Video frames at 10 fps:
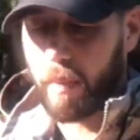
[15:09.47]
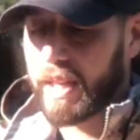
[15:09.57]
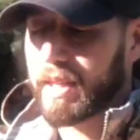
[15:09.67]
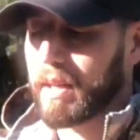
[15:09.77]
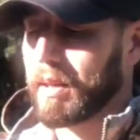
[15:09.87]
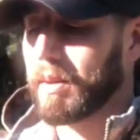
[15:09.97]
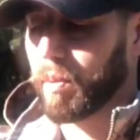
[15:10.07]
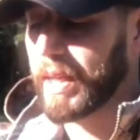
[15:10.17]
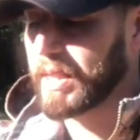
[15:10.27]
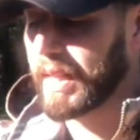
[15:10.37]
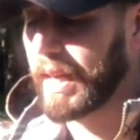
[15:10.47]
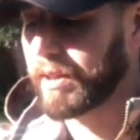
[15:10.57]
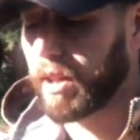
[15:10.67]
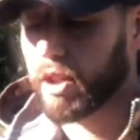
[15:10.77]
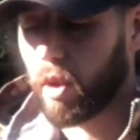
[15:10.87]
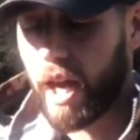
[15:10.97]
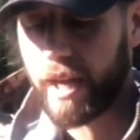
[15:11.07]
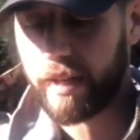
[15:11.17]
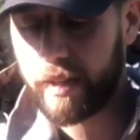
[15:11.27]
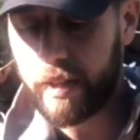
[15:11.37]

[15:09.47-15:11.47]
wait to get out there and try it.